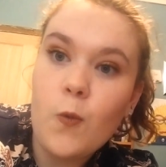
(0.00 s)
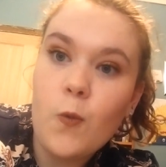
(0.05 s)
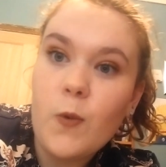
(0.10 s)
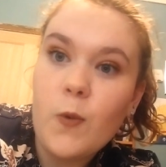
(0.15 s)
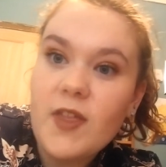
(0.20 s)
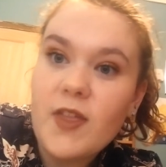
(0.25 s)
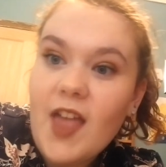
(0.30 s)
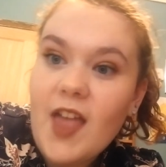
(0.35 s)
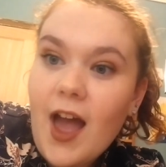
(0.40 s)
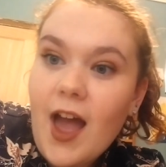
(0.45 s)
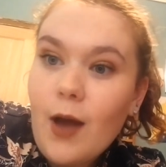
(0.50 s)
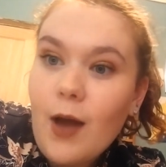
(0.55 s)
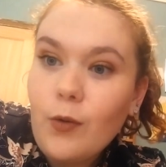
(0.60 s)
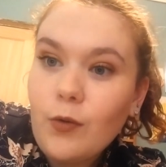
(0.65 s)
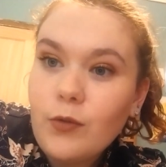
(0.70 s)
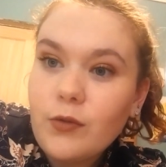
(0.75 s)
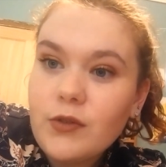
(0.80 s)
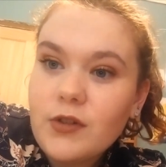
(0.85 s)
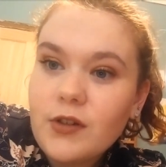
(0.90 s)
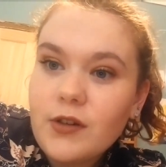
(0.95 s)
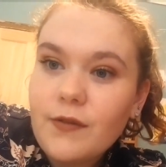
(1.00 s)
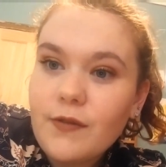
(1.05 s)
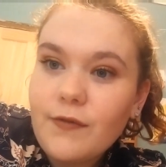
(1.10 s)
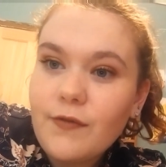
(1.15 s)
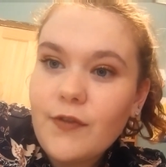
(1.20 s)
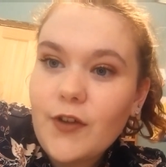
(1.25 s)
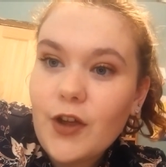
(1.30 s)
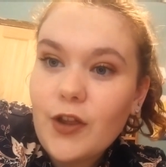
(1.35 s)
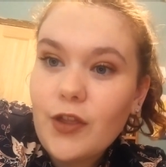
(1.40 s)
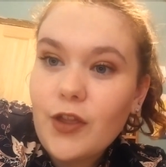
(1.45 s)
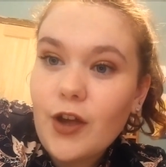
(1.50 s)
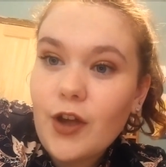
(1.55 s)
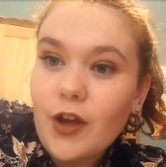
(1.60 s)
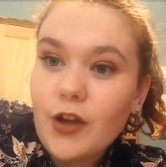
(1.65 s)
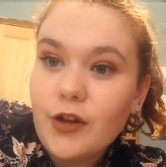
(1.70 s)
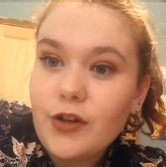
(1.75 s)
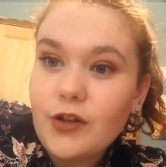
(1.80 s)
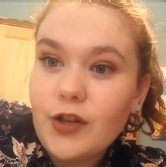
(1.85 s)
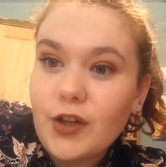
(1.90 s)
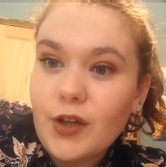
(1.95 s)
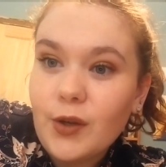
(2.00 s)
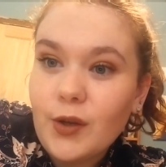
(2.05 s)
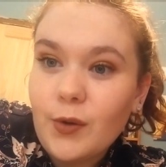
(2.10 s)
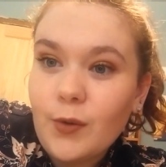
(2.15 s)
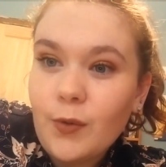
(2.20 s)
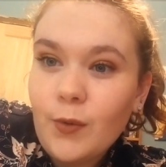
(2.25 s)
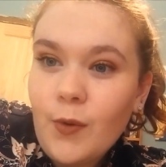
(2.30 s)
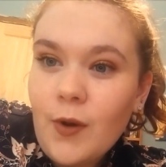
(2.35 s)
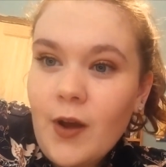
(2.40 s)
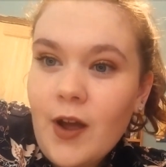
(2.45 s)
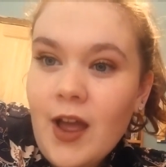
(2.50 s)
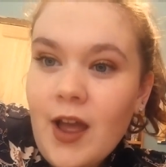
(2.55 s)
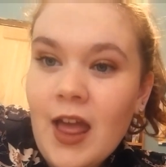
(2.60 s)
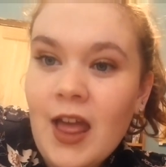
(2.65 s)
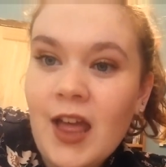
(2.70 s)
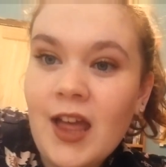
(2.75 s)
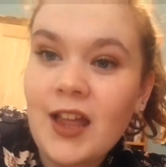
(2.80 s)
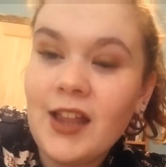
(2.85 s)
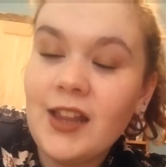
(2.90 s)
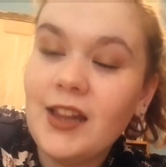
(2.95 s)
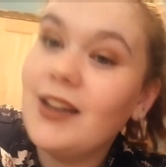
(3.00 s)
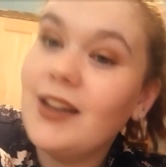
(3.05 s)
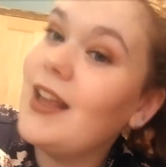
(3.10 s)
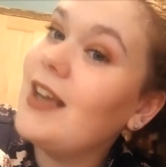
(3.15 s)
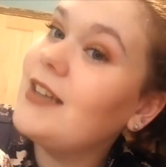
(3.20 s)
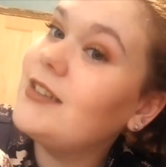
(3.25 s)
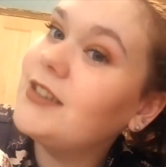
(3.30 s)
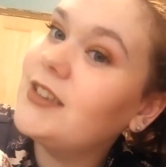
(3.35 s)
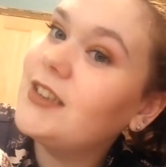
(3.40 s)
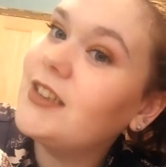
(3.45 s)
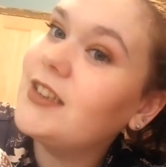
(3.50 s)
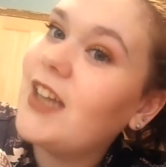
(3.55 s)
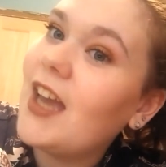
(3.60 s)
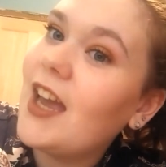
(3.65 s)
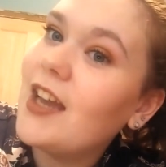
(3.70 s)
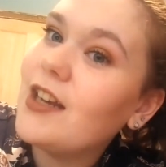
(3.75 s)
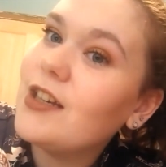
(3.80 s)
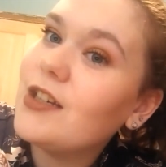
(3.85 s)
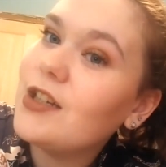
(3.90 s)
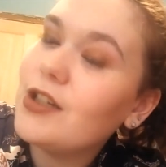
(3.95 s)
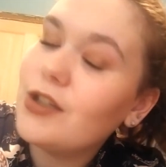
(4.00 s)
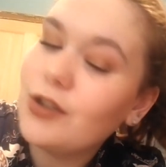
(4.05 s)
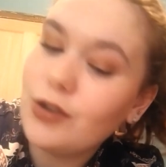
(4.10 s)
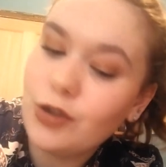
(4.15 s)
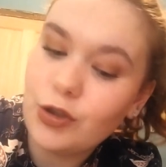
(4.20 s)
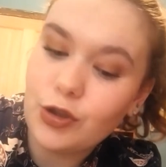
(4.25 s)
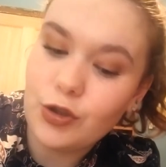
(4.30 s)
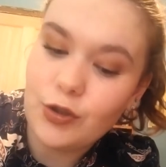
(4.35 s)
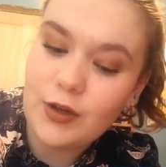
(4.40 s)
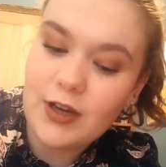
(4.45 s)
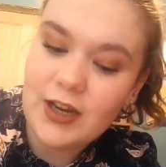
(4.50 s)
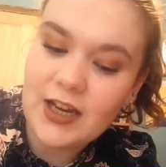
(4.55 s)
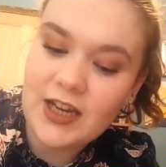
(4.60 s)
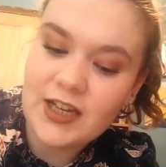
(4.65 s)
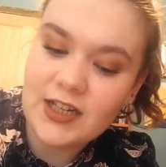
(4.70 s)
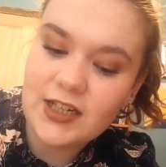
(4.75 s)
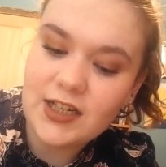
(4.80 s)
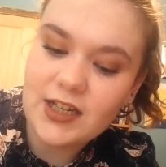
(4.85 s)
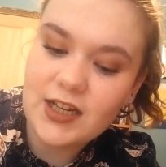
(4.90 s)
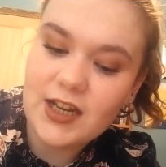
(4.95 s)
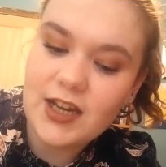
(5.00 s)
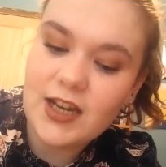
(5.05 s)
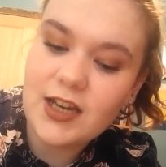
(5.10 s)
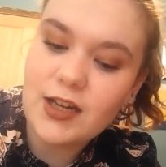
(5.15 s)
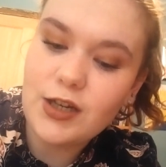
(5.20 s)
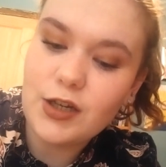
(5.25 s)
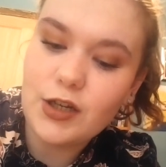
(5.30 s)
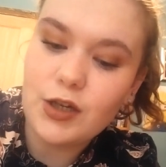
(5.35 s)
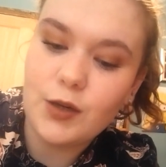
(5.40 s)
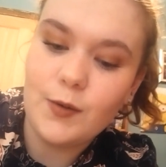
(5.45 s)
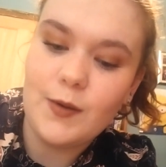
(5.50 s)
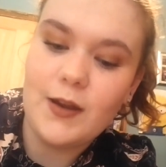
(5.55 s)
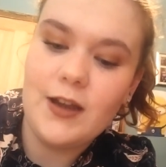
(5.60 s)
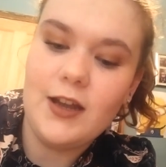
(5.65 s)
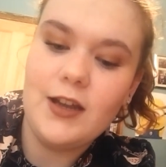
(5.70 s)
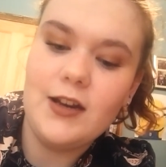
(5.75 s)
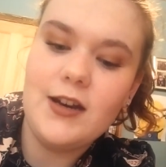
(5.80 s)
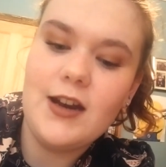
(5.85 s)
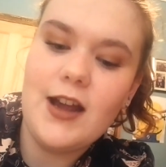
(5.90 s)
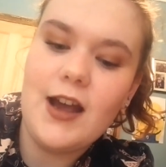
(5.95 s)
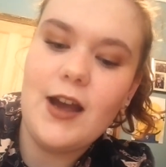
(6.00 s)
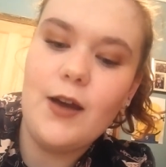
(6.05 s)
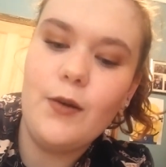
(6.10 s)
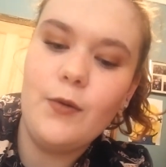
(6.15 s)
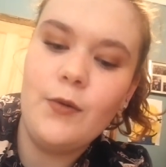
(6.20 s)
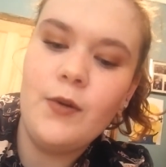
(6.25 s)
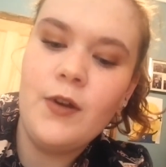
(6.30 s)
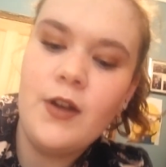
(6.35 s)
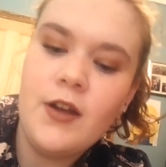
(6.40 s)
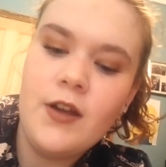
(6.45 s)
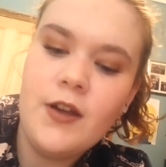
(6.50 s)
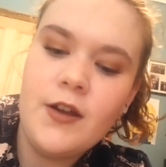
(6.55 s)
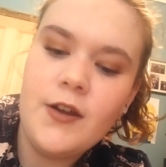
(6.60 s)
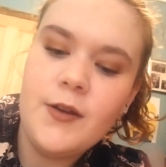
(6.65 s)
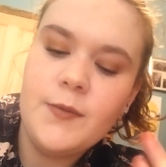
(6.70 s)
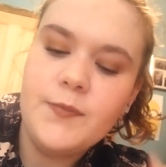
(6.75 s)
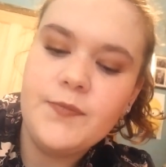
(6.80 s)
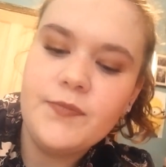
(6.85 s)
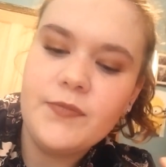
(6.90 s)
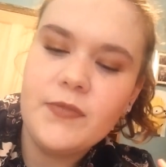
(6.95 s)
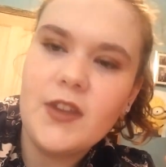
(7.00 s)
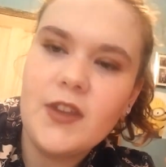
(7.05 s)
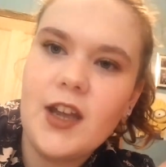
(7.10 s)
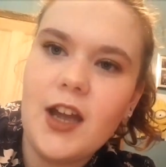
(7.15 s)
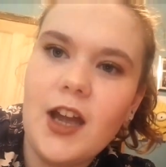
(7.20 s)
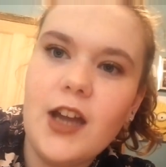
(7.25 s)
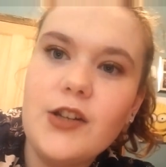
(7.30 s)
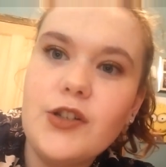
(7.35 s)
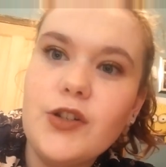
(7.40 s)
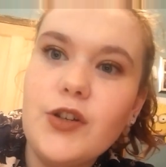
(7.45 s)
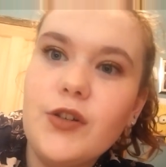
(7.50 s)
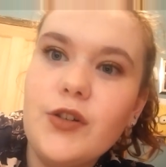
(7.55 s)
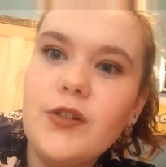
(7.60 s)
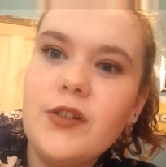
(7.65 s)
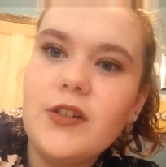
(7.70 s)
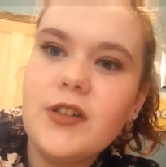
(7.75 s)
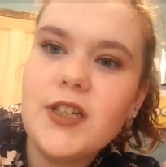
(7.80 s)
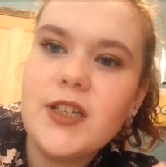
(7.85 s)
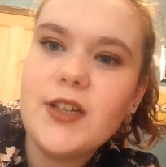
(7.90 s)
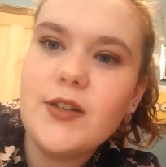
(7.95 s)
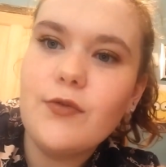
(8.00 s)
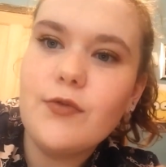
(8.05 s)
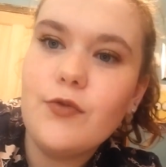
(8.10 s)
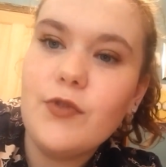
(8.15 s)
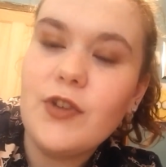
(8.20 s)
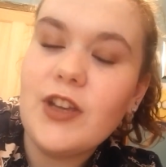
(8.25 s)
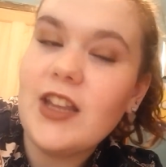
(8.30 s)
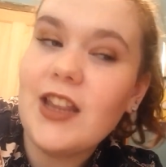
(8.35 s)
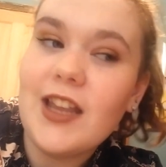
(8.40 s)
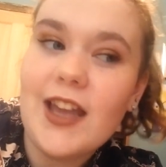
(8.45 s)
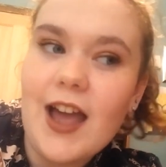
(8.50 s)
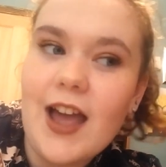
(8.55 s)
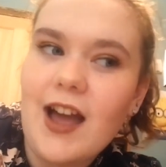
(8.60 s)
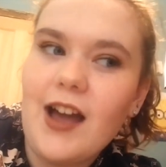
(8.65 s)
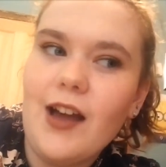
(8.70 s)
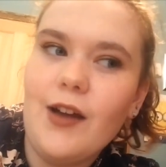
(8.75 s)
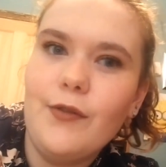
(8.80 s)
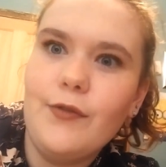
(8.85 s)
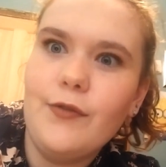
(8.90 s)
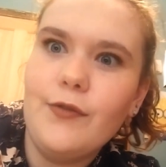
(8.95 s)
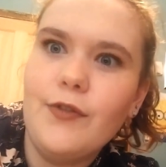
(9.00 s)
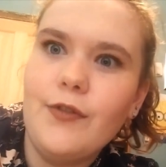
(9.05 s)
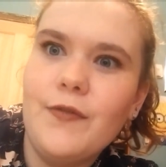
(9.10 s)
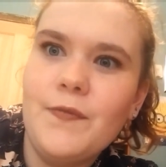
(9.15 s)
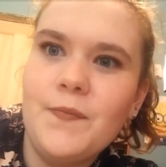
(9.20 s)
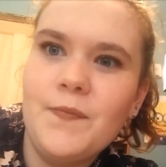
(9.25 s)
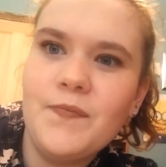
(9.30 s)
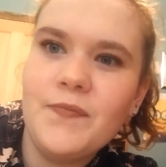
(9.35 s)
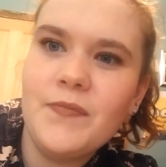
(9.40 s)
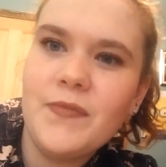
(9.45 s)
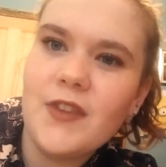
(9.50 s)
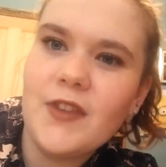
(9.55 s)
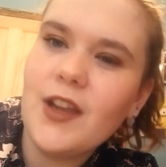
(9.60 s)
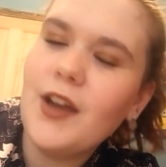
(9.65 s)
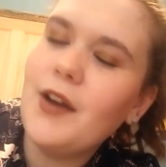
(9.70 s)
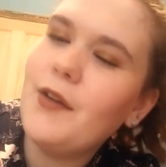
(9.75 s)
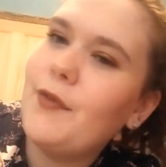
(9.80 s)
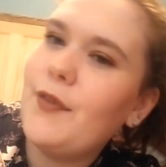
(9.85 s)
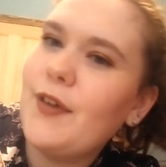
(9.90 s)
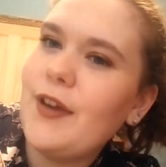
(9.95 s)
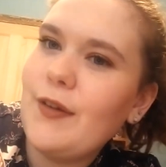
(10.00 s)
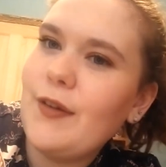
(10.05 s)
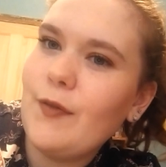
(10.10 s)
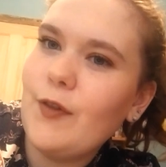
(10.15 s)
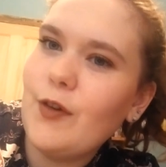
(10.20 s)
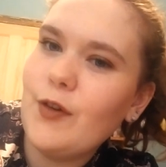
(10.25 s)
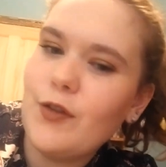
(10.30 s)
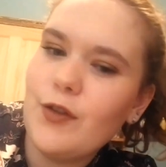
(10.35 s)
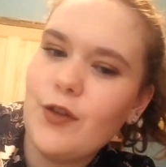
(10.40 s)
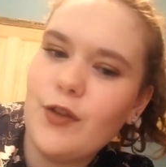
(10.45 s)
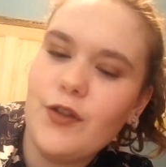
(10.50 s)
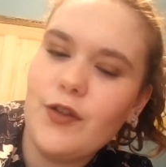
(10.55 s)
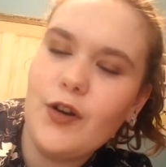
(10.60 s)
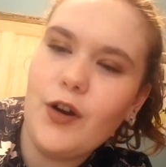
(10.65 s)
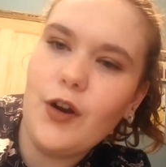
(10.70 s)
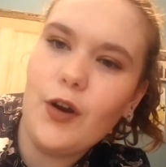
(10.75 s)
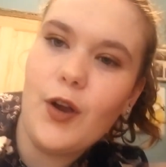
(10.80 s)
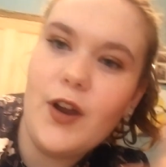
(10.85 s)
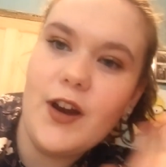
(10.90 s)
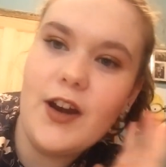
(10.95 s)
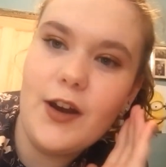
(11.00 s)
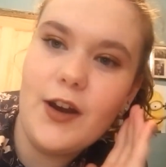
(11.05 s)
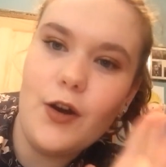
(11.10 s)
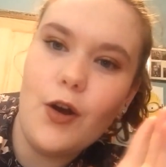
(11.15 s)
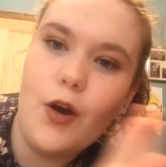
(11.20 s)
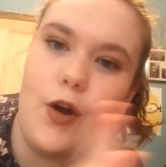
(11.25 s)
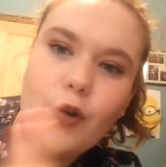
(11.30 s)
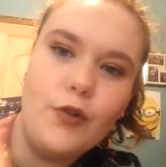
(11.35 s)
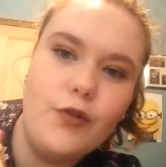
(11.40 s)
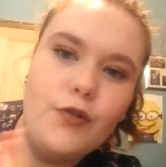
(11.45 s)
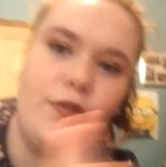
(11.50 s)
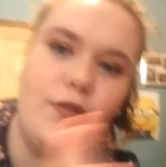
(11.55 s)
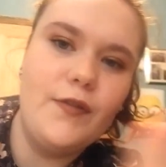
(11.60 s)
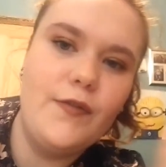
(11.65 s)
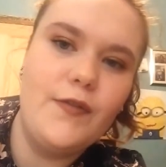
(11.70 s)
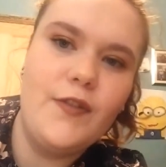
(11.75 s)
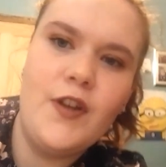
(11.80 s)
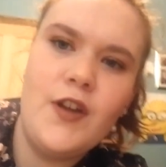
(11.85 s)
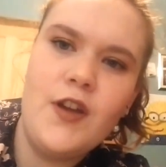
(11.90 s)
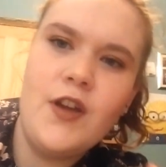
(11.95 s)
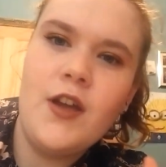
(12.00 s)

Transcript: without further ado, let's get straight into it. Now, I don't really have a favourite, so they're not going in order of